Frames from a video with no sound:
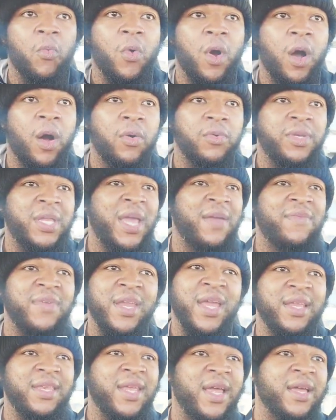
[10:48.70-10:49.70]
"Oh,
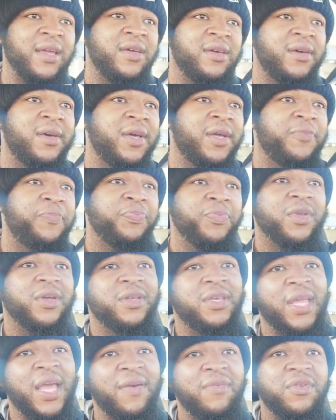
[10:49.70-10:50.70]
Devin ain't that
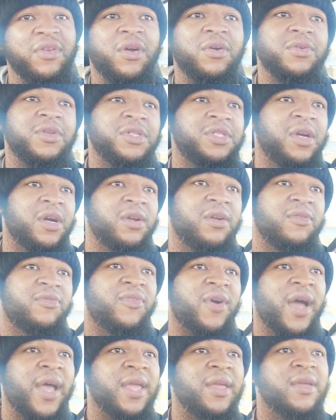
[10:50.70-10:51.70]
good. Devin don't deserve to
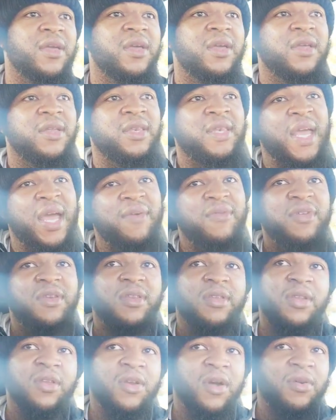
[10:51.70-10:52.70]
fight.
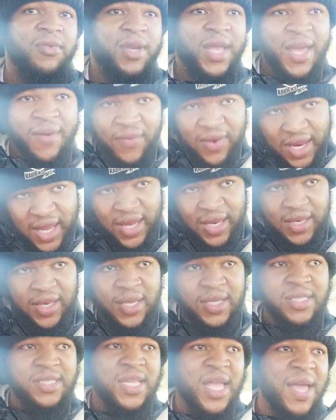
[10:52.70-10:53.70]
Devin, you know, Devin ain't
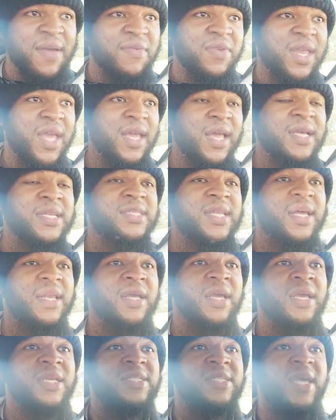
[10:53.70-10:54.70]
this. Devin ain't instead
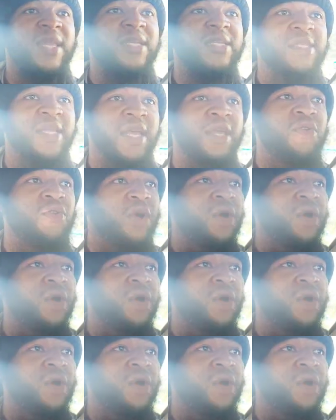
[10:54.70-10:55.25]
of instead of saying, you